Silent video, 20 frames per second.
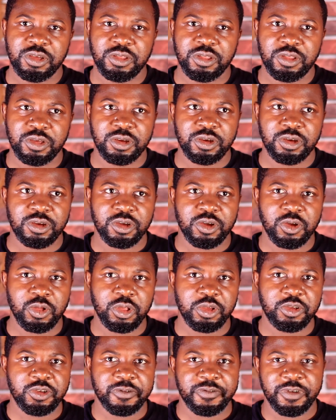the
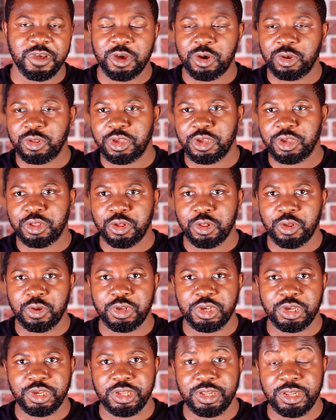College of Health
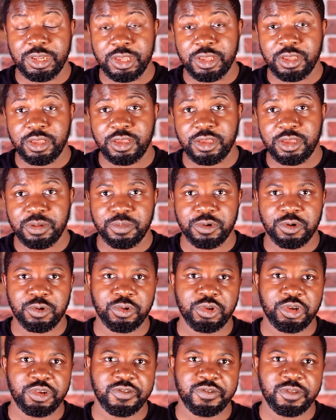Technology, Ningi in
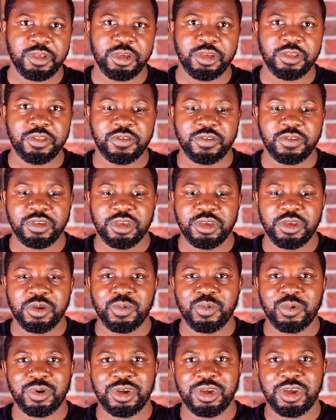Bauchi State,
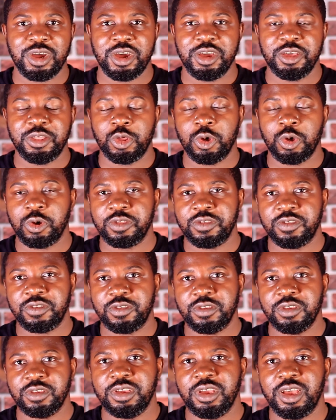where I taught
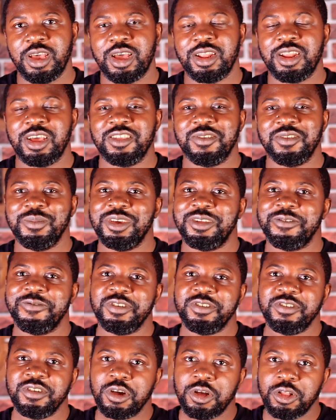anatomy and
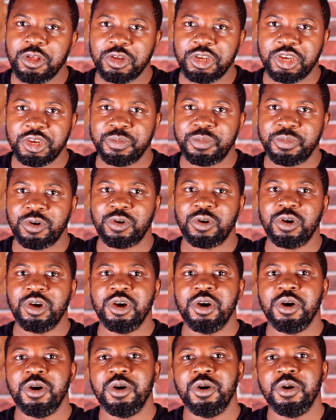physiology. But
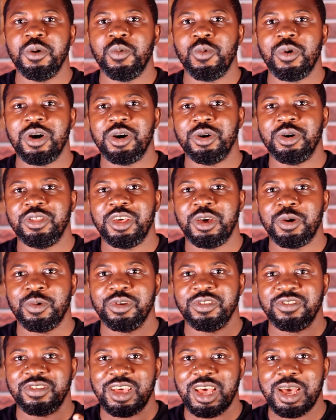while that
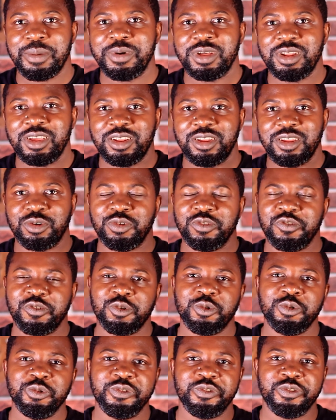was happening, there was
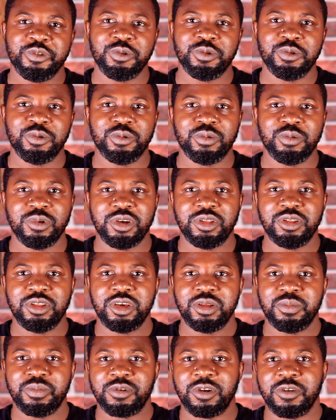also a
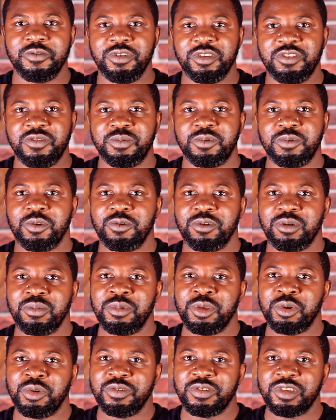non-profit program
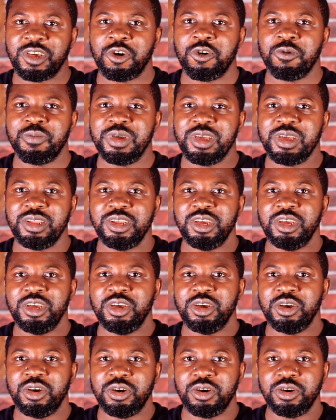that was helping
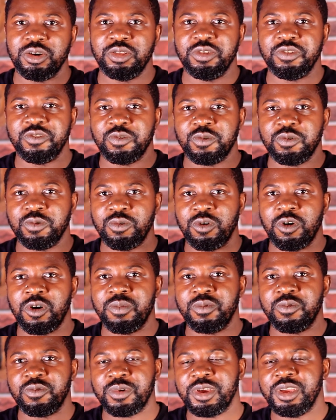the school
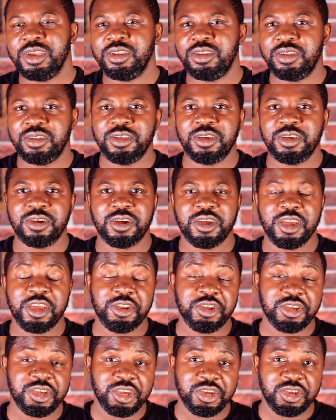upgrade their
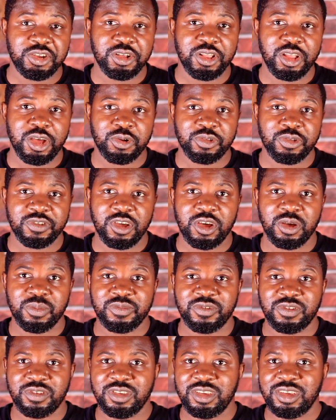educational
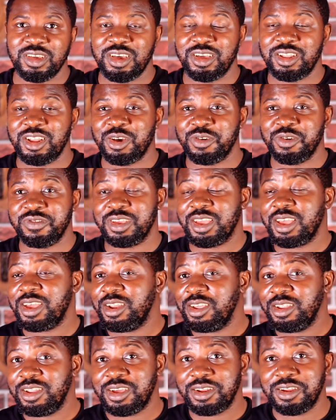outcomes, and that was a
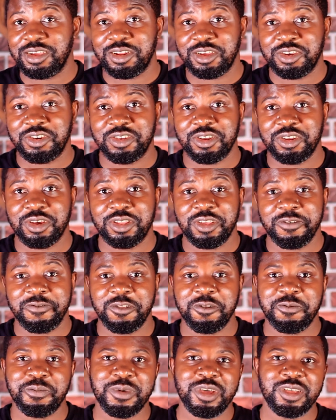Canadian National
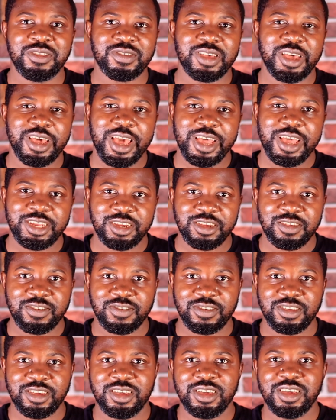Development
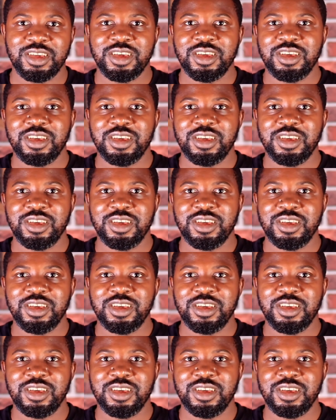Agency.